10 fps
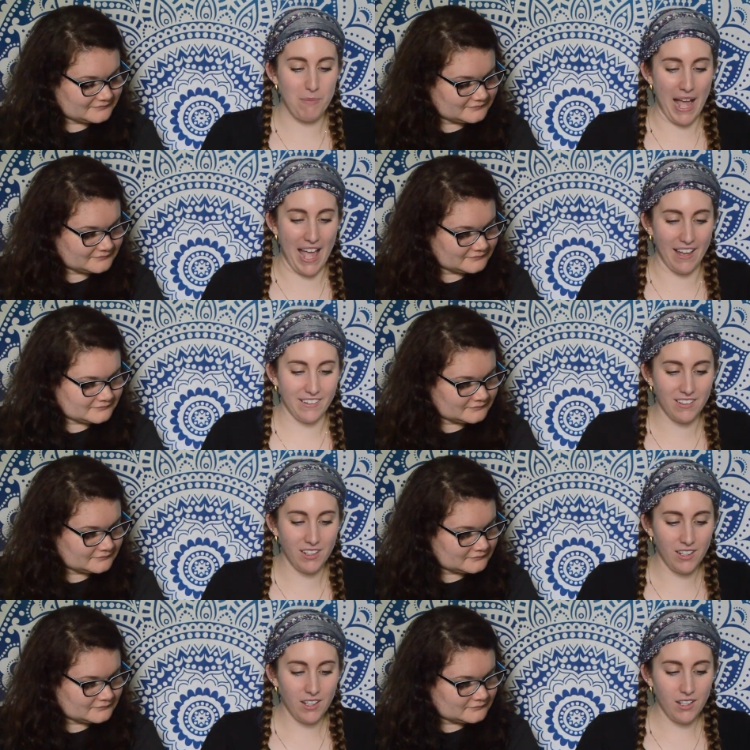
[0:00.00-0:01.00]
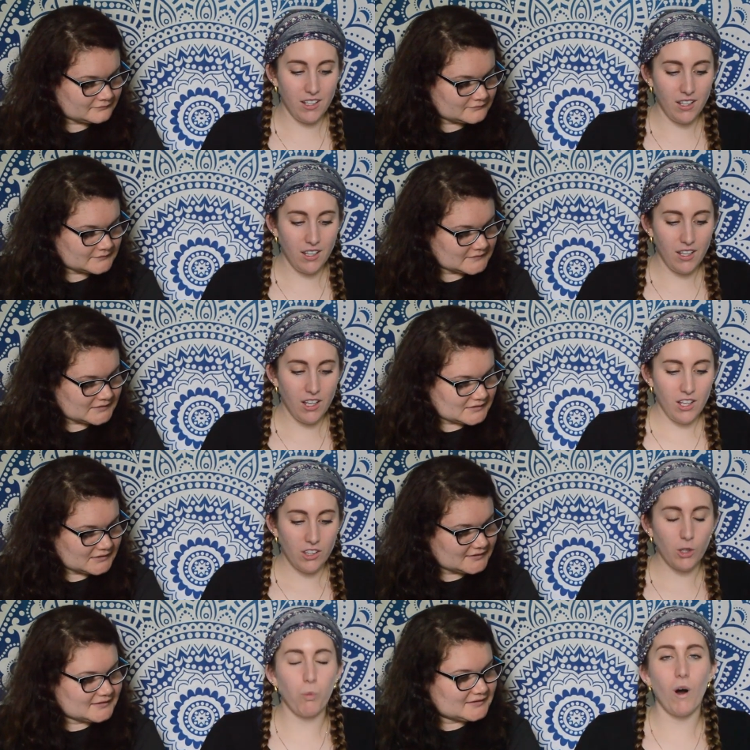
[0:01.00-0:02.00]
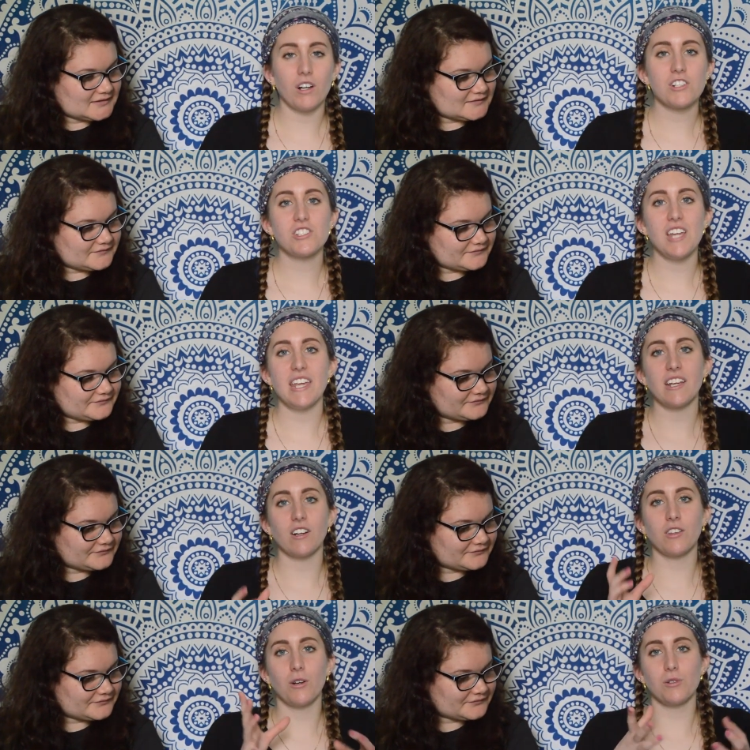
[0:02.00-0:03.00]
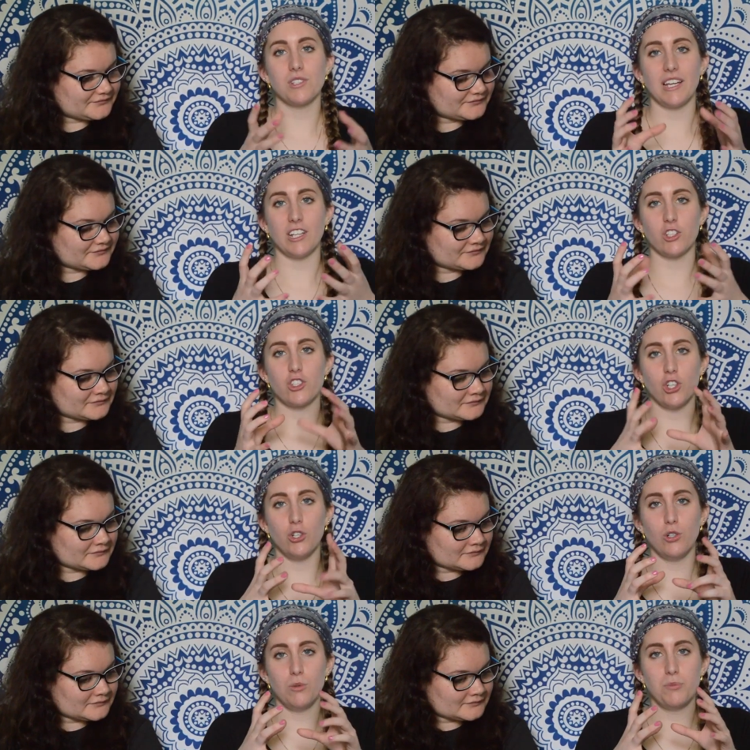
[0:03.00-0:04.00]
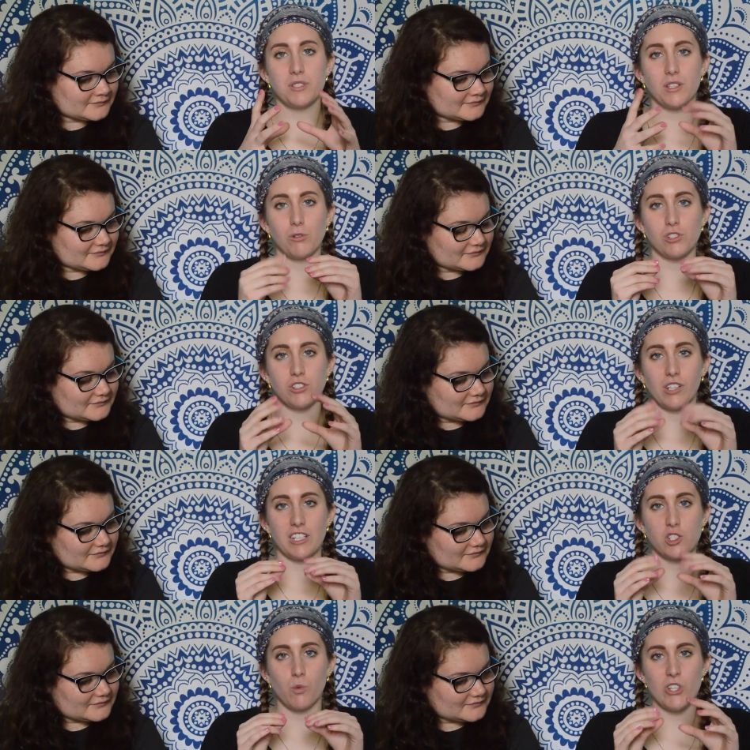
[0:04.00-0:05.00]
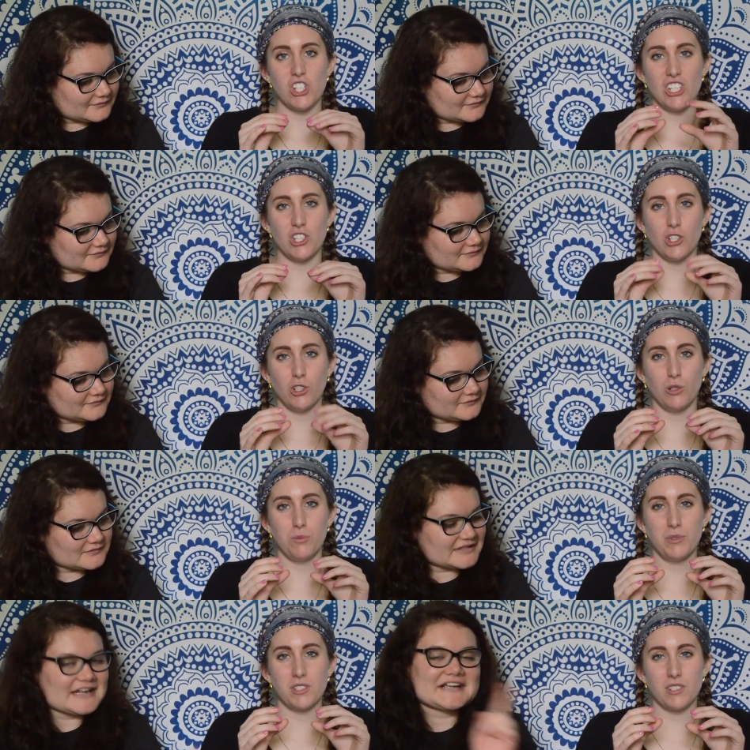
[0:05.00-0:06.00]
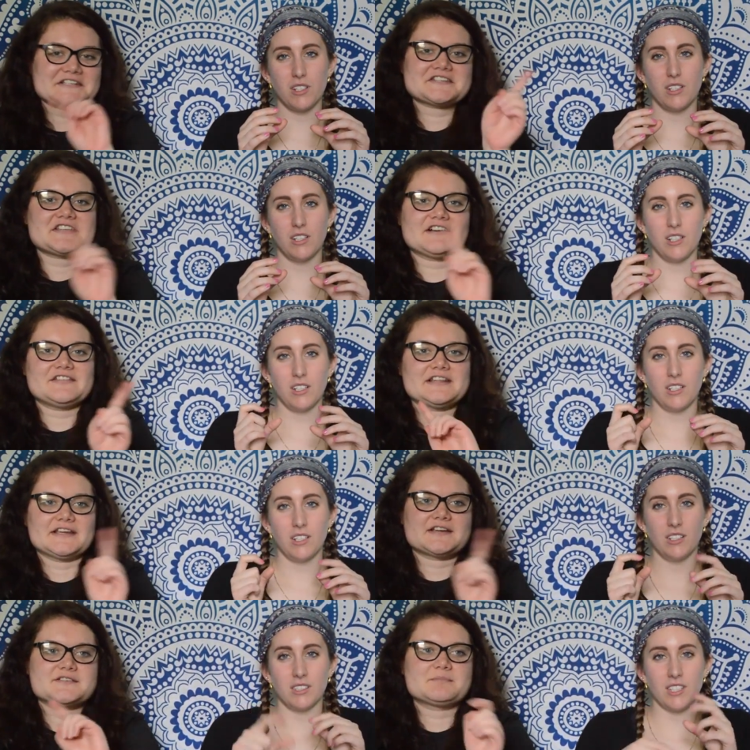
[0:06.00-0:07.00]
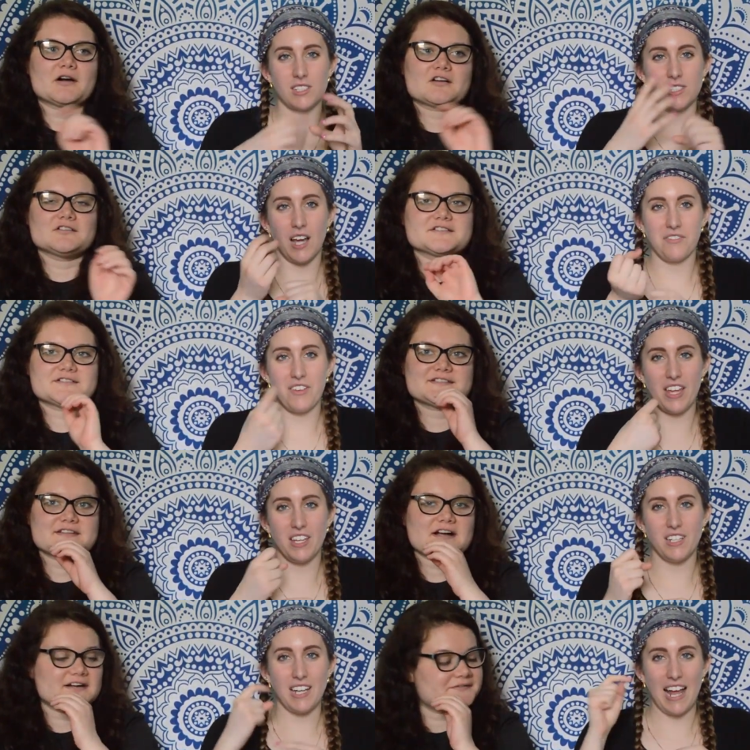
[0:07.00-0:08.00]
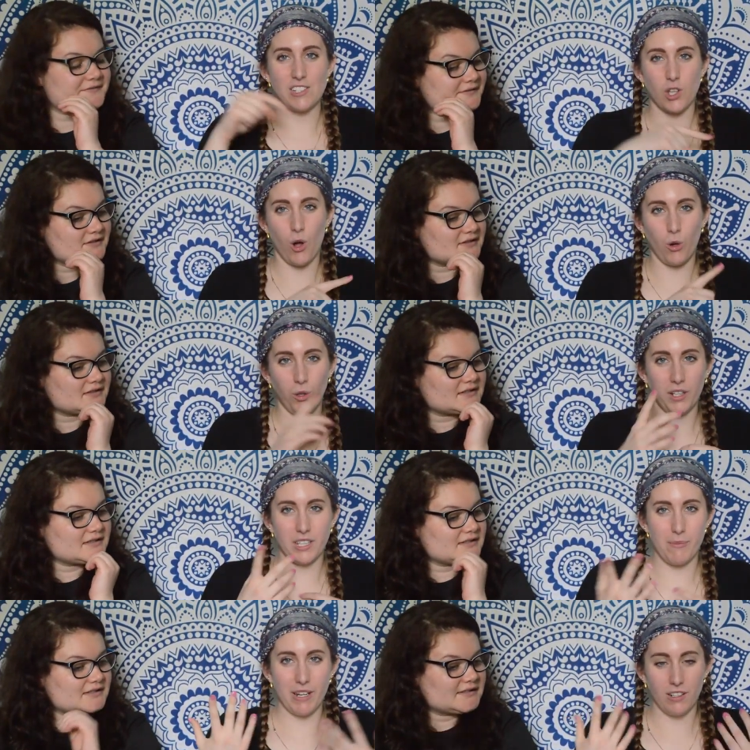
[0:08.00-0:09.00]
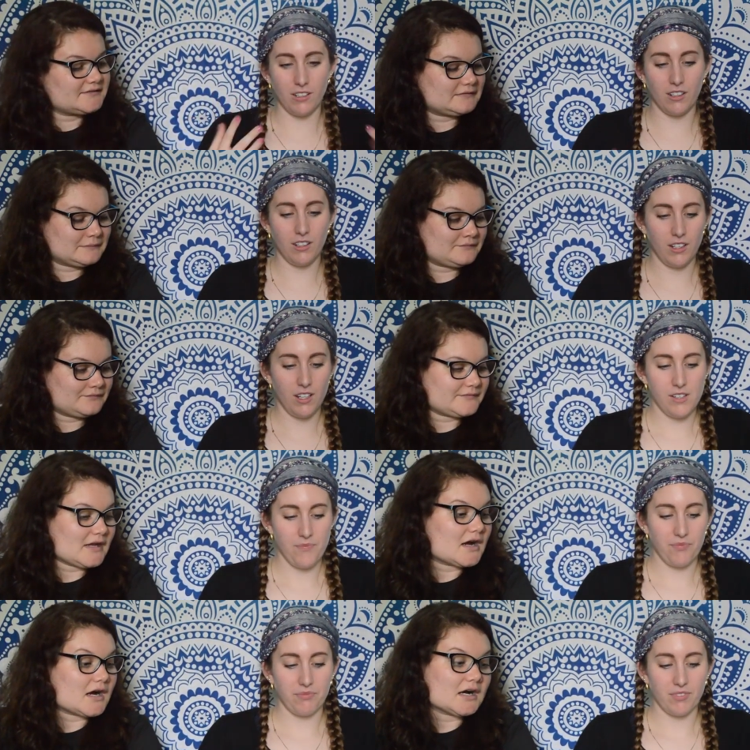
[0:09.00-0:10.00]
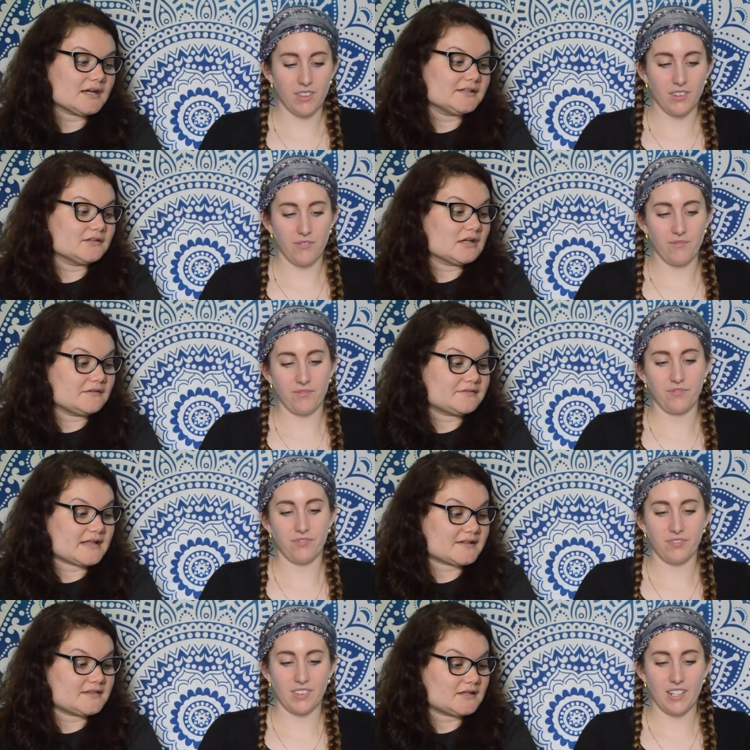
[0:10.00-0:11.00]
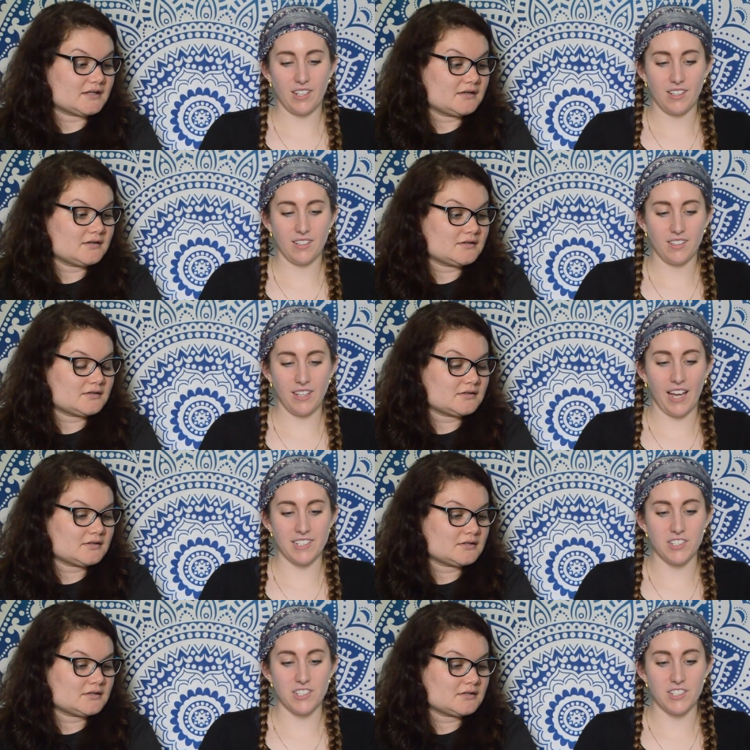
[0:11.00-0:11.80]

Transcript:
Speaker 1: pen? The water snake are those like tubes, those like squishy tubes.
Speaker 2: And it has like stuff in it, like
Speaker 1: sparkles the stuff and in, stuff. It has the hole in the middle. I loved that thing. I